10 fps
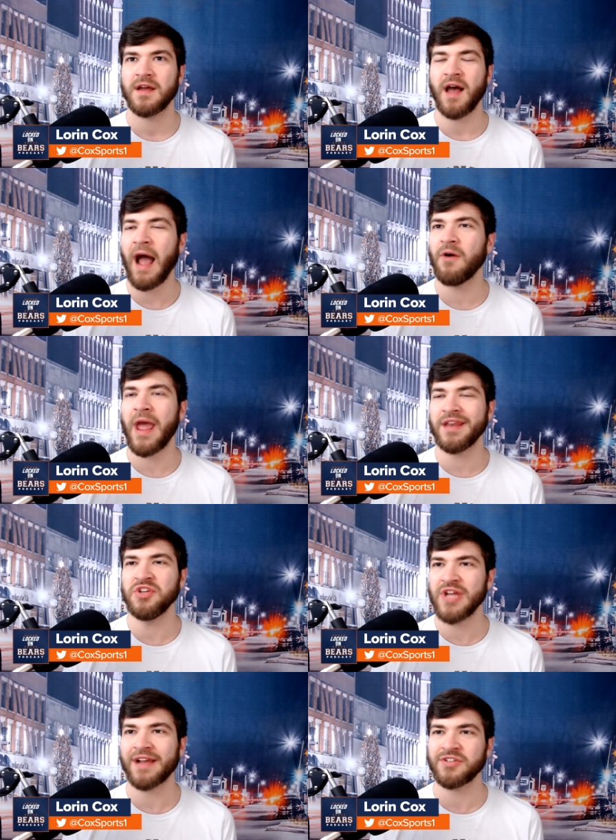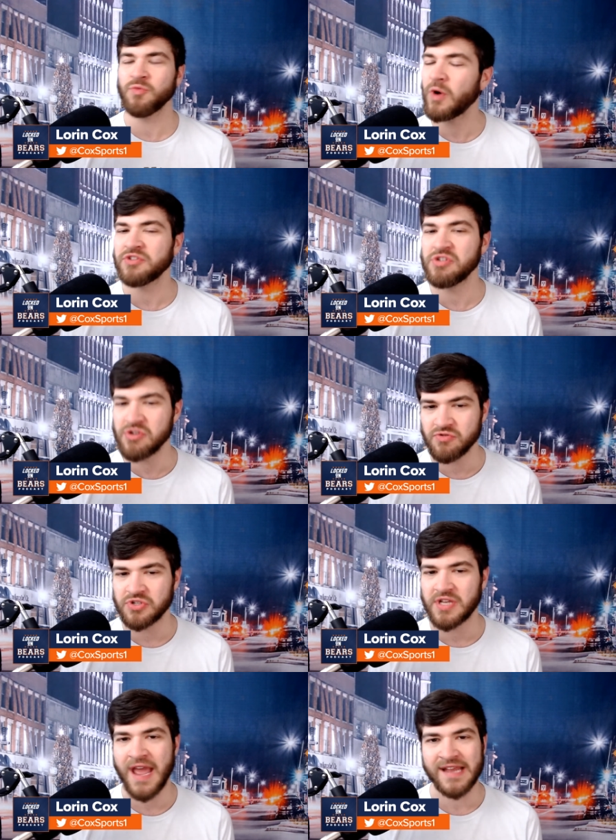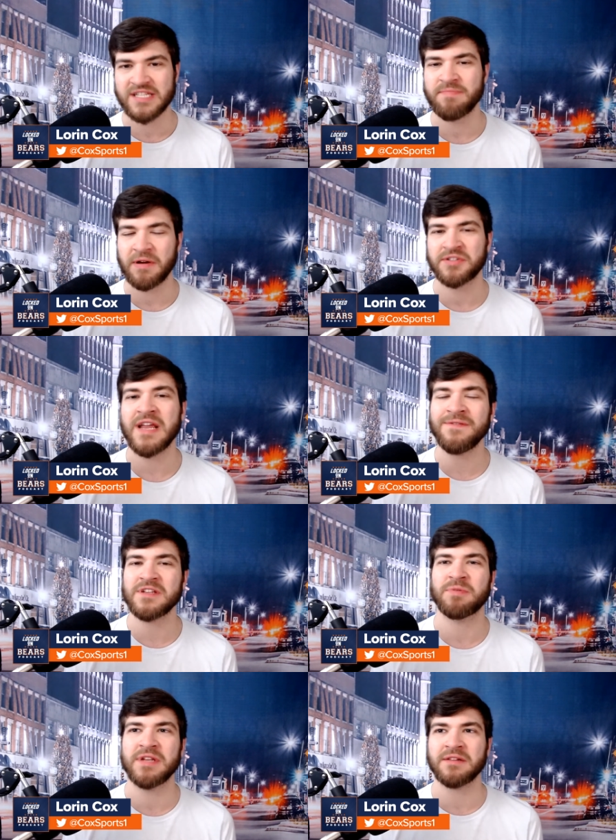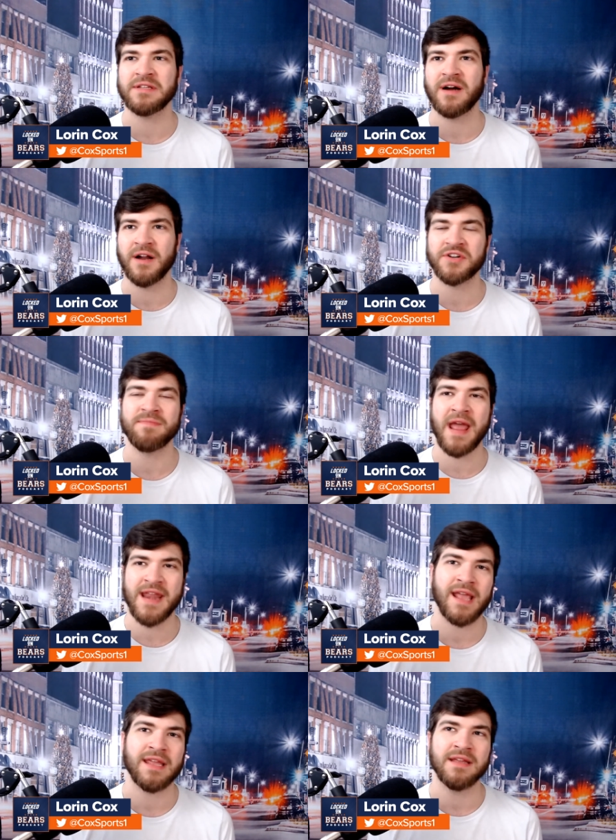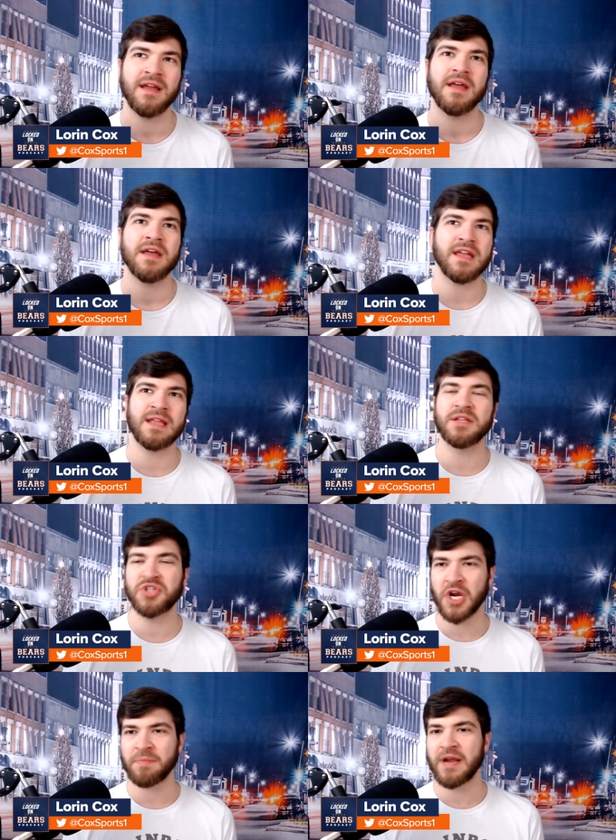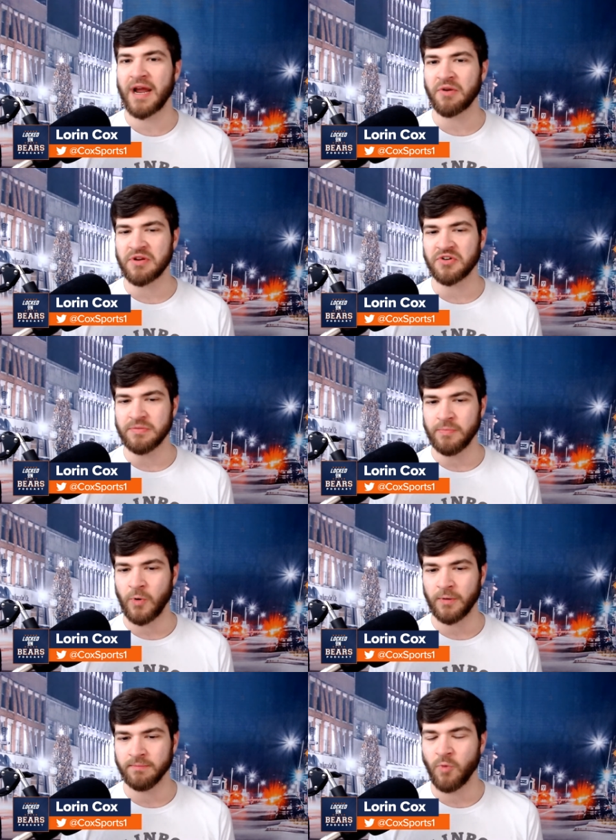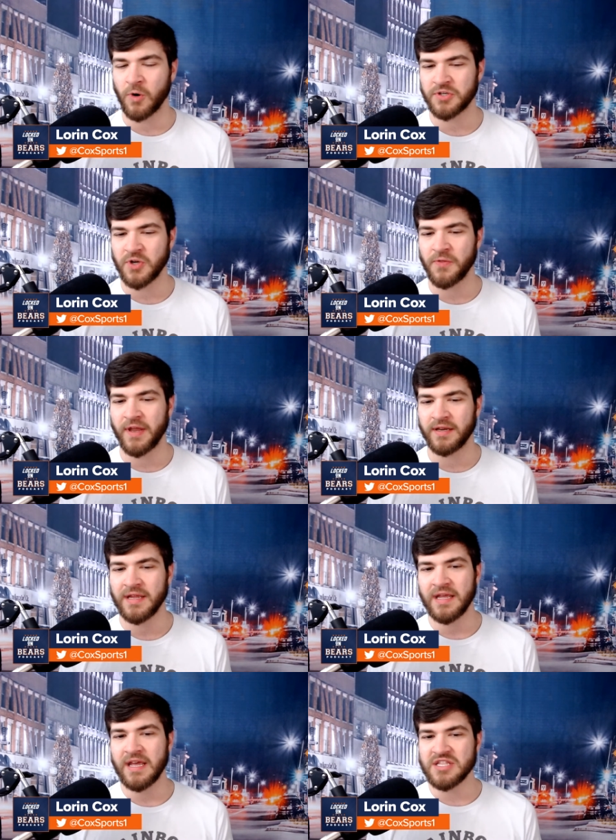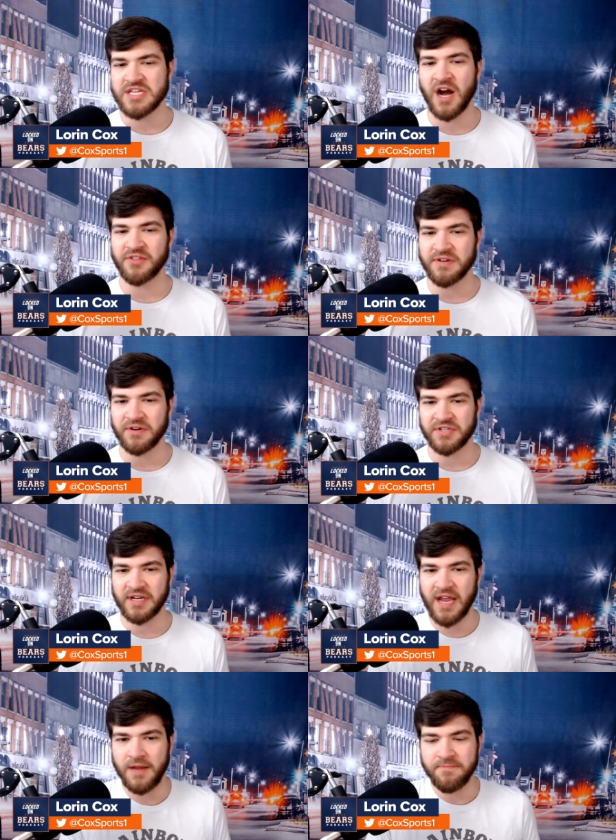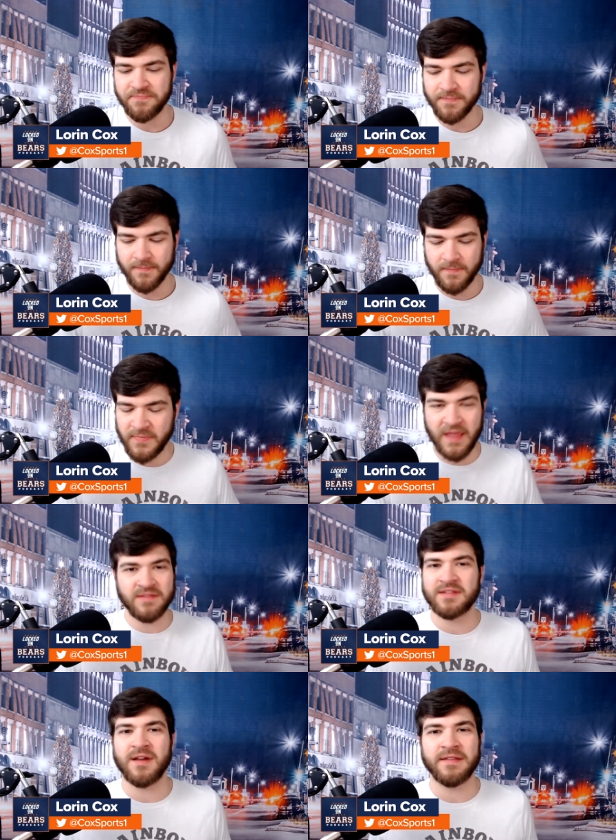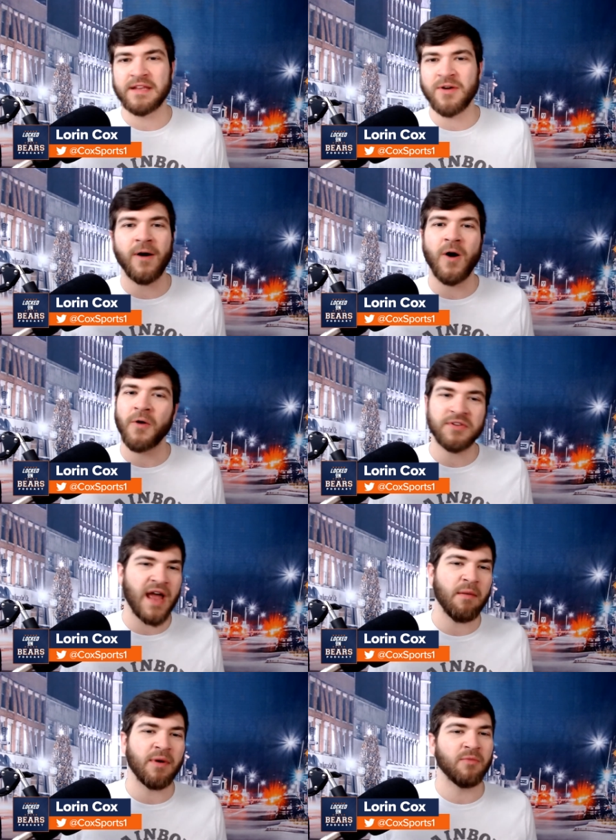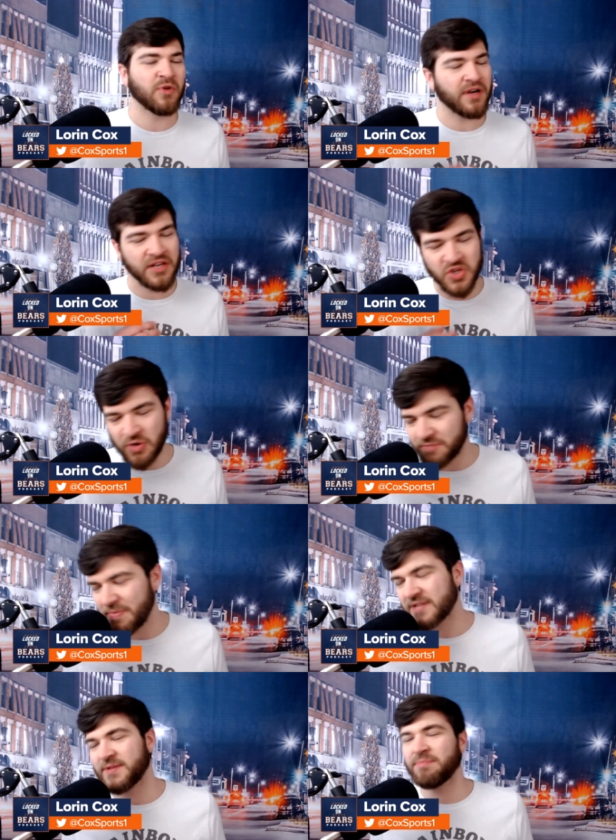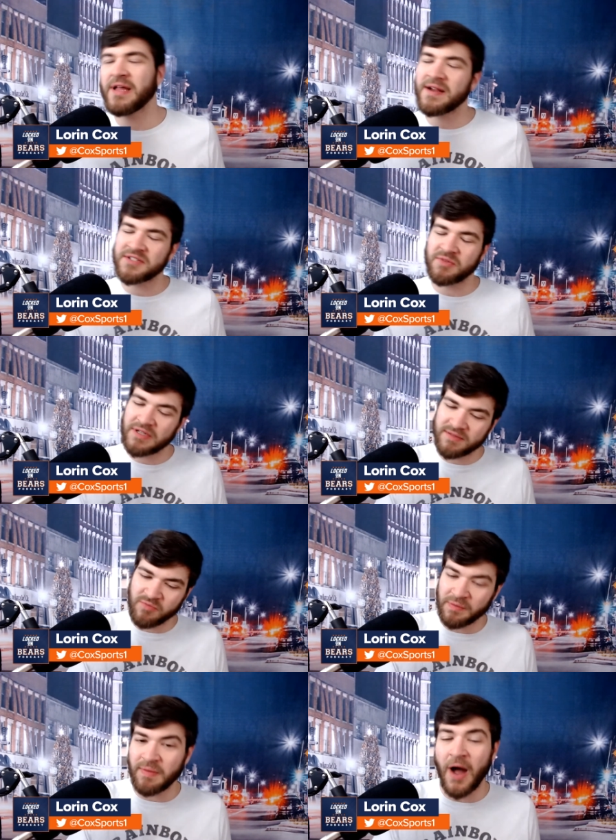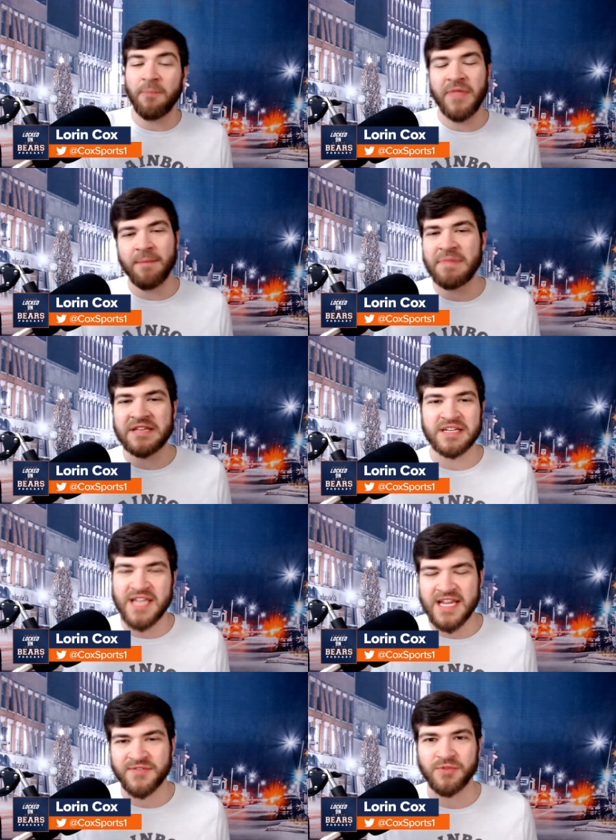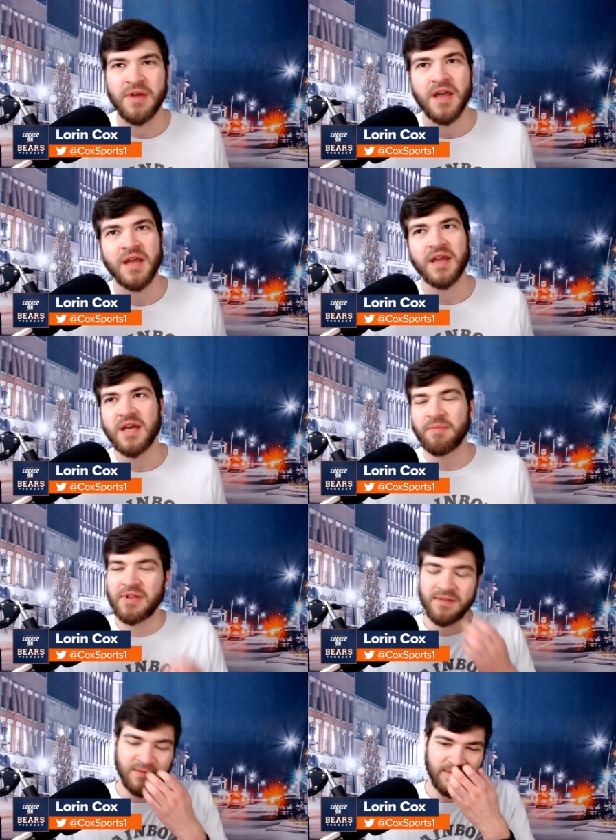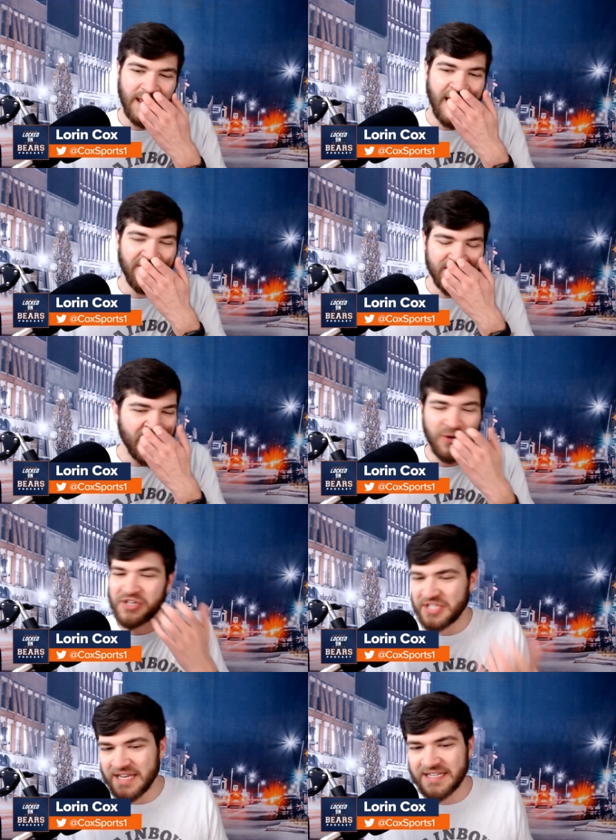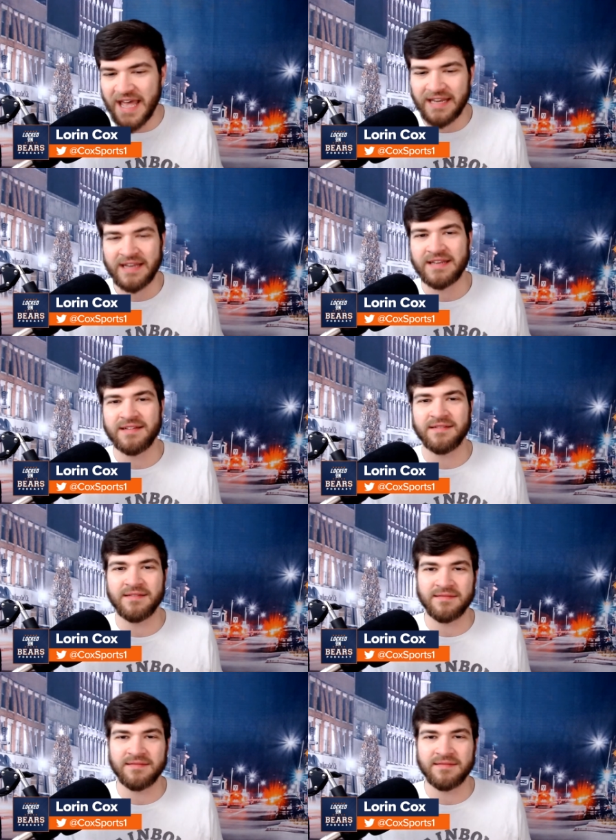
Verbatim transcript: how Eddie Jackson was used as the Bears' safeties, particularly under Matt Nagy in the Chuck Pagano years, more, more so than the other years. And again, they, they talk all the time about we're going to do what's best for the players and what will help them be successful. But every coach says that, and